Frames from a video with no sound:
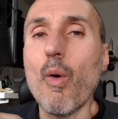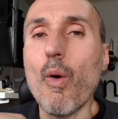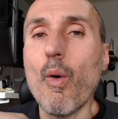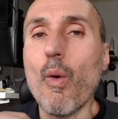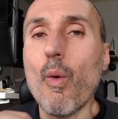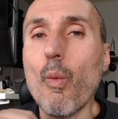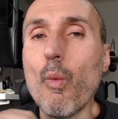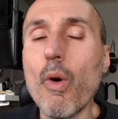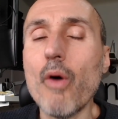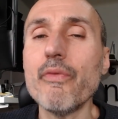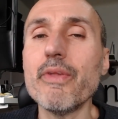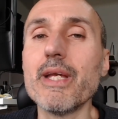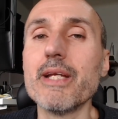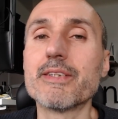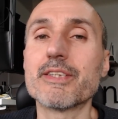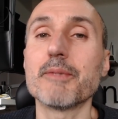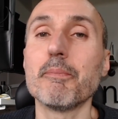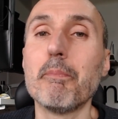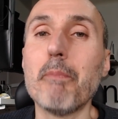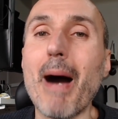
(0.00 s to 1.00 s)
what
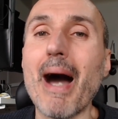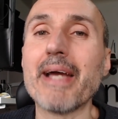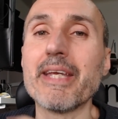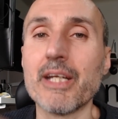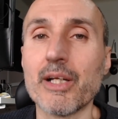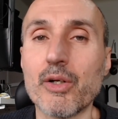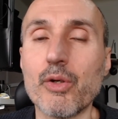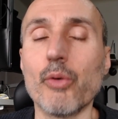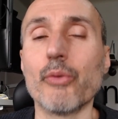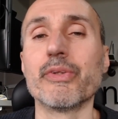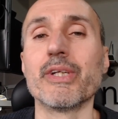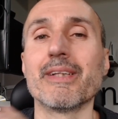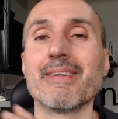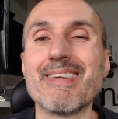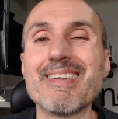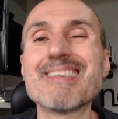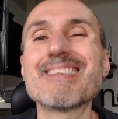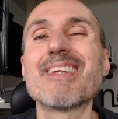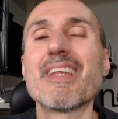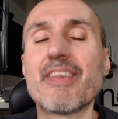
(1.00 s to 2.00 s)
is bi-encoding.
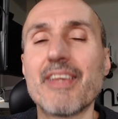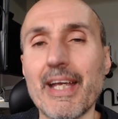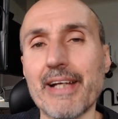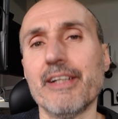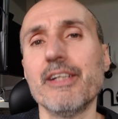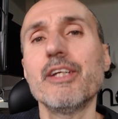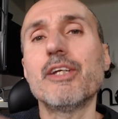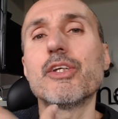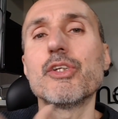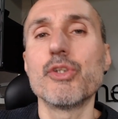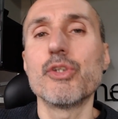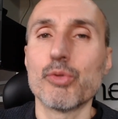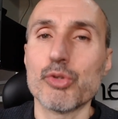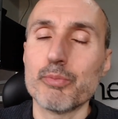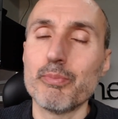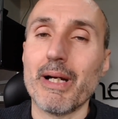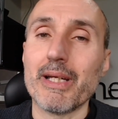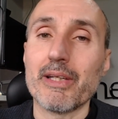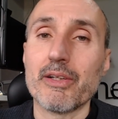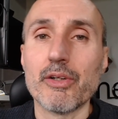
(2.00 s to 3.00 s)
That is a technique used
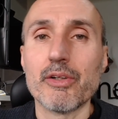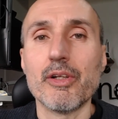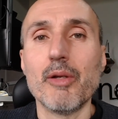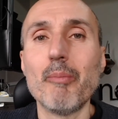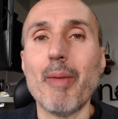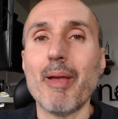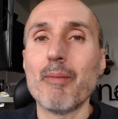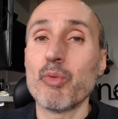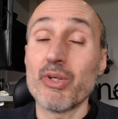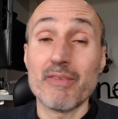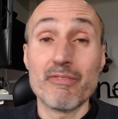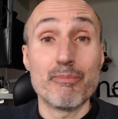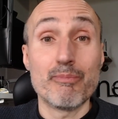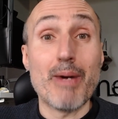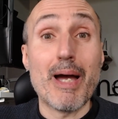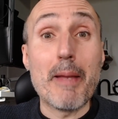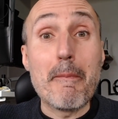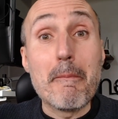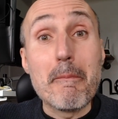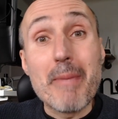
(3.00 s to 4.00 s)
by KernelMemory,
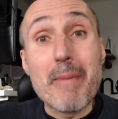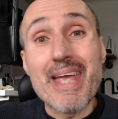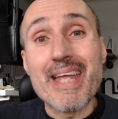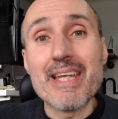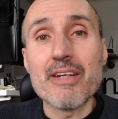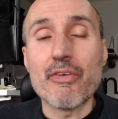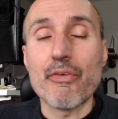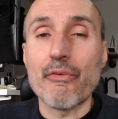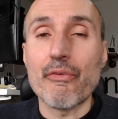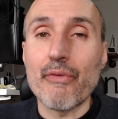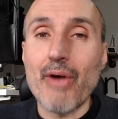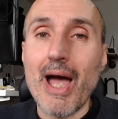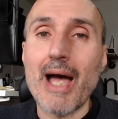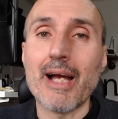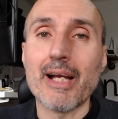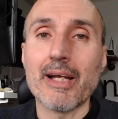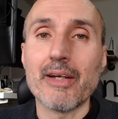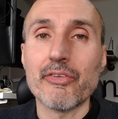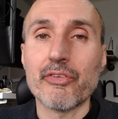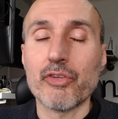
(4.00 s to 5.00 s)
by many
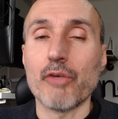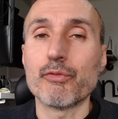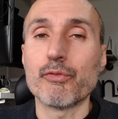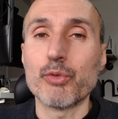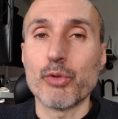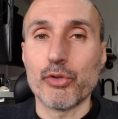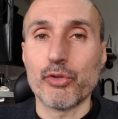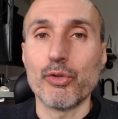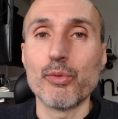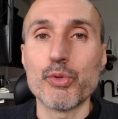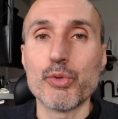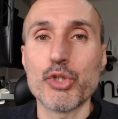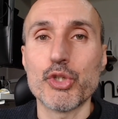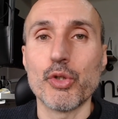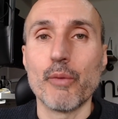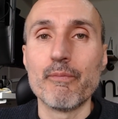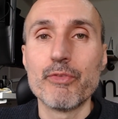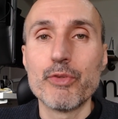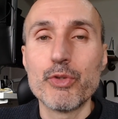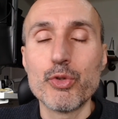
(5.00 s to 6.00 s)
RAG software
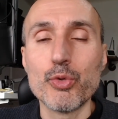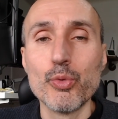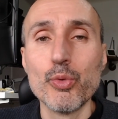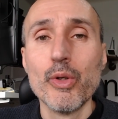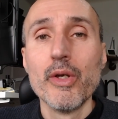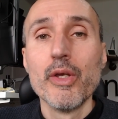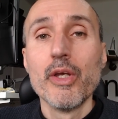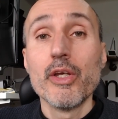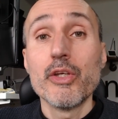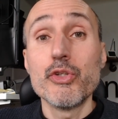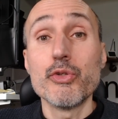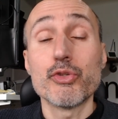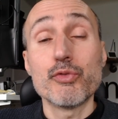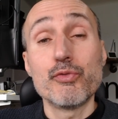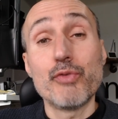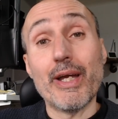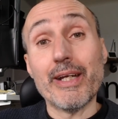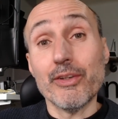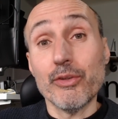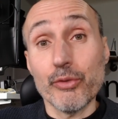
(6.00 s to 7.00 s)
solutions to use
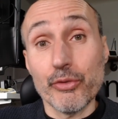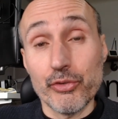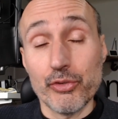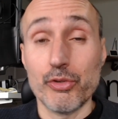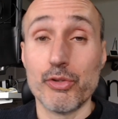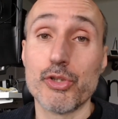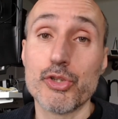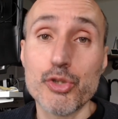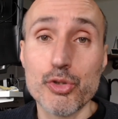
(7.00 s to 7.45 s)
vector search